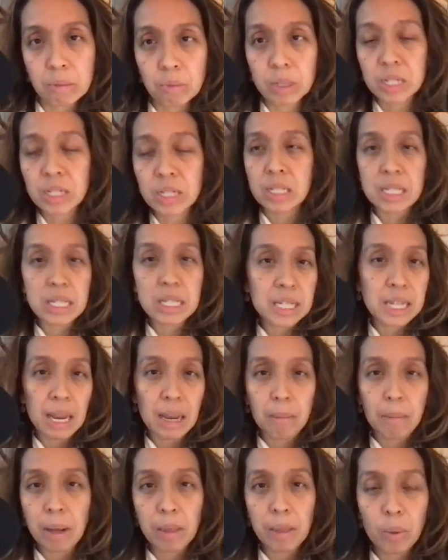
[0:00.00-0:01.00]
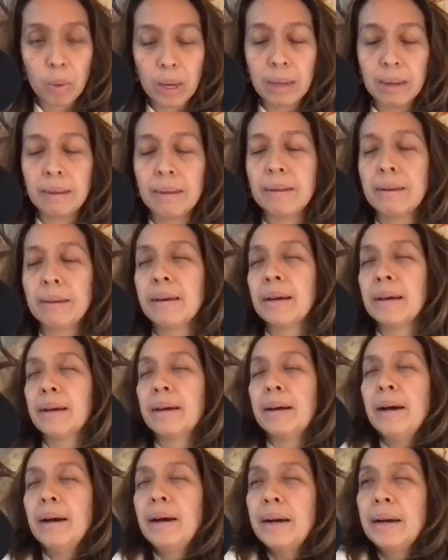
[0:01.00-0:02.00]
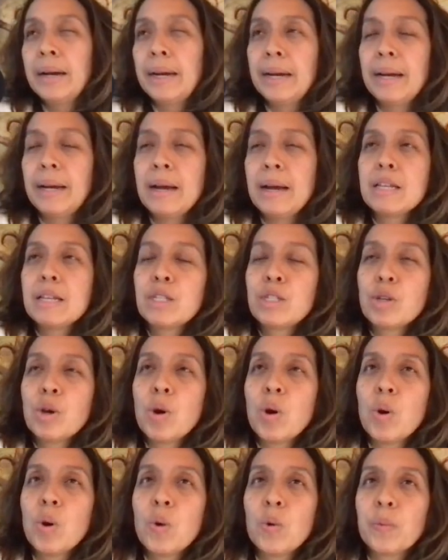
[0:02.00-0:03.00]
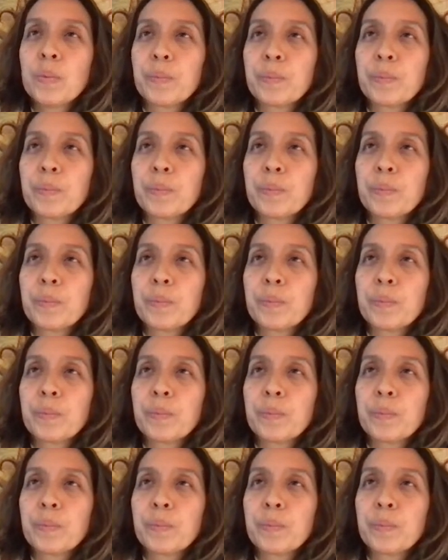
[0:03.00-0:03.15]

which is insane, by the way. Uh, so